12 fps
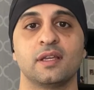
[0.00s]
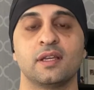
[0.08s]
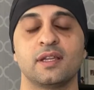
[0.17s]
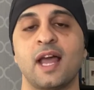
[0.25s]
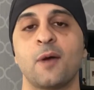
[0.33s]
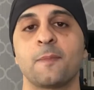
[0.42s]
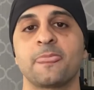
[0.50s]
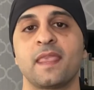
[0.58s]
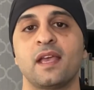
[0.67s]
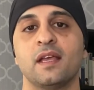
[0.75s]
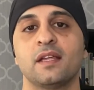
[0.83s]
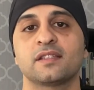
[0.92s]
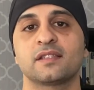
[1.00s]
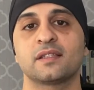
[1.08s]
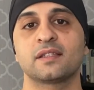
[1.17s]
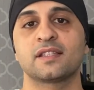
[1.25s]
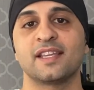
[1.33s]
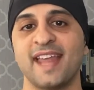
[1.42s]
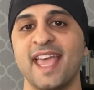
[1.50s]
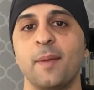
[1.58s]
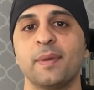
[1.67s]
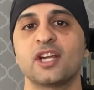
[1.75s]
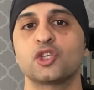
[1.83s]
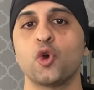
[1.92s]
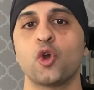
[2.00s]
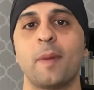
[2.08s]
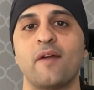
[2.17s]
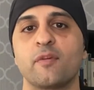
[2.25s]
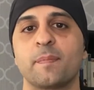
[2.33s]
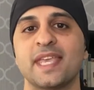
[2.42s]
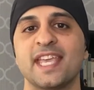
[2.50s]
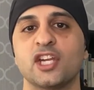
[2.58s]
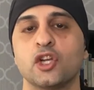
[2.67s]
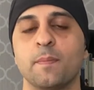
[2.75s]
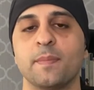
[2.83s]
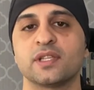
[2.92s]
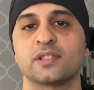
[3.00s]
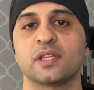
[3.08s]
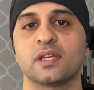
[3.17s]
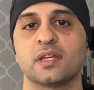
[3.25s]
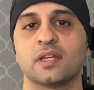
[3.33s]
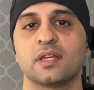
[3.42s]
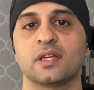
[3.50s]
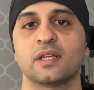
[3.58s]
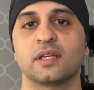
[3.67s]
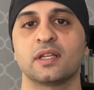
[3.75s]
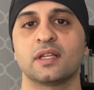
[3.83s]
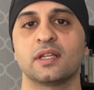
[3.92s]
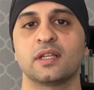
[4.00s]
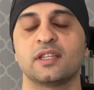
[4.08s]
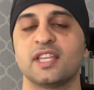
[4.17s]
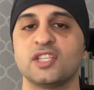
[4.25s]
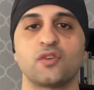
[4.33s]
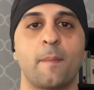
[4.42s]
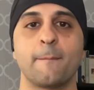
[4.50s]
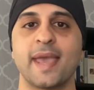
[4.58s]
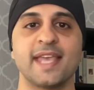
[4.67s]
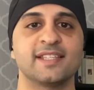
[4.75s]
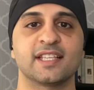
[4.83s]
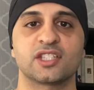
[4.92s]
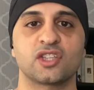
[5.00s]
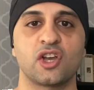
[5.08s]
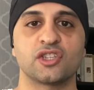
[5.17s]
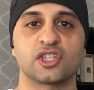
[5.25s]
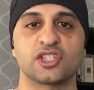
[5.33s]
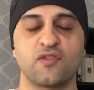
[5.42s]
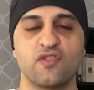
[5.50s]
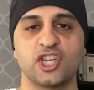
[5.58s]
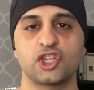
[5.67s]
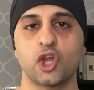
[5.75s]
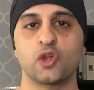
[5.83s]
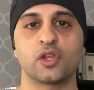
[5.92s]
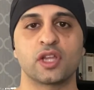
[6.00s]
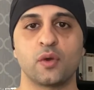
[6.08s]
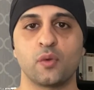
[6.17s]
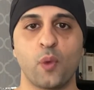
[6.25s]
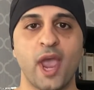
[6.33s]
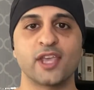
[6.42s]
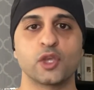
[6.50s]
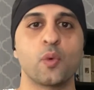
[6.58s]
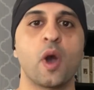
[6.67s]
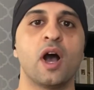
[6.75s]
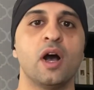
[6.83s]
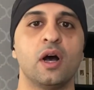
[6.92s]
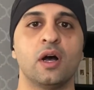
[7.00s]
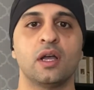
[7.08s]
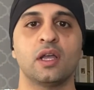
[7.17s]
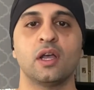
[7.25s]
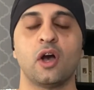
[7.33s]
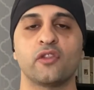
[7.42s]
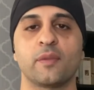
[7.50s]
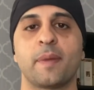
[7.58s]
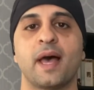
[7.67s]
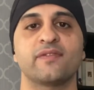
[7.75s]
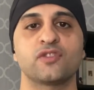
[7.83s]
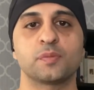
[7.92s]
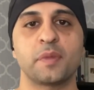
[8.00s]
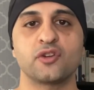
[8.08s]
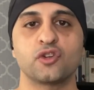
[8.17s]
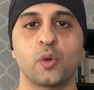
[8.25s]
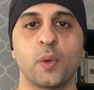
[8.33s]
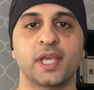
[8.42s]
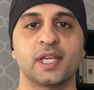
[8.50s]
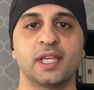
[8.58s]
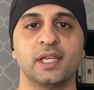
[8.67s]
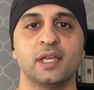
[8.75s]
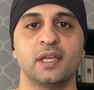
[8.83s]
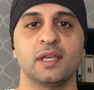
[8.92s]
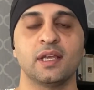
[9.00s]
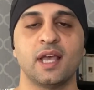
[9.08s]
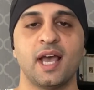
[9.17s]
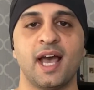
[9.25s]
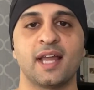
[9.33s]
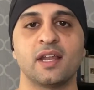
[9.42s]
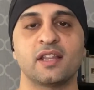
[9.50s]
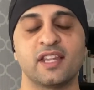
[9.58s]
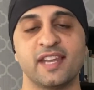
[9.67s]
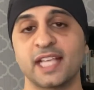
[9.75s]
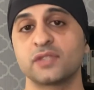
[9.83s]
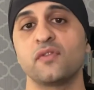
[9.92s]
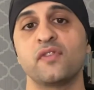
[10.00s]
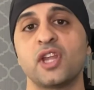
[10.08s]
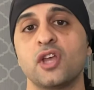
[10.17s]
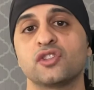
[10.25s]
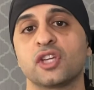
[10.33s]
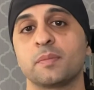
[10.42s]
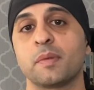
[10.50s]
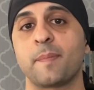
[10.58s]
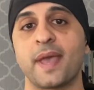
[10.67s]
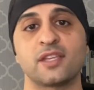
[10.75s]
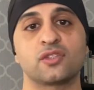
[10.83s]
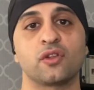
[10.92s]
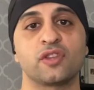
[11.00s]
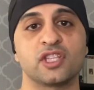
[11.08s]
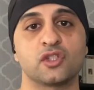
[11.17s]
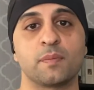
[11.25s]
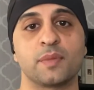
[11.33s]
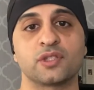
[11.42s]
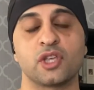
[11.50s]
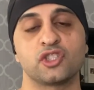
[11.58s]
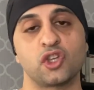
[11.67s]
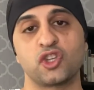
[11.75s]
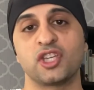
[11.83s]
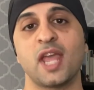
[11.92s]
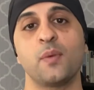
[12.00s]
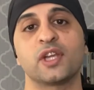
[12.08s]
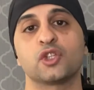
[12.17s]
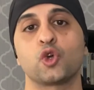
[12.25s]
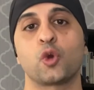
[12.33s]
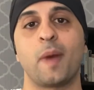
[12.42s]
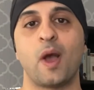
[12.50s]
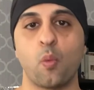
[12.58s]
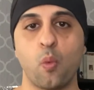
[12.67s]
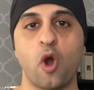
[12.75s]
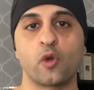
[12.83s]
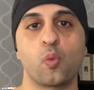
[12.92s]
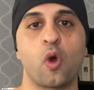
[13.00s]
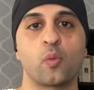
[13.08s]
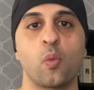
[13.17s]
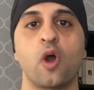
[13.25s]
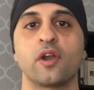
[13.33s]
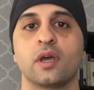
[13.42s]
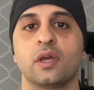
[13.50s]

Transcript: Now, today I'm going to talk about repeated numbers. These are amazing signs because they really show you where you are on the path to spiritual awakening. And the next few videos are going to be based on these numbers. So today we're going to talk about 111.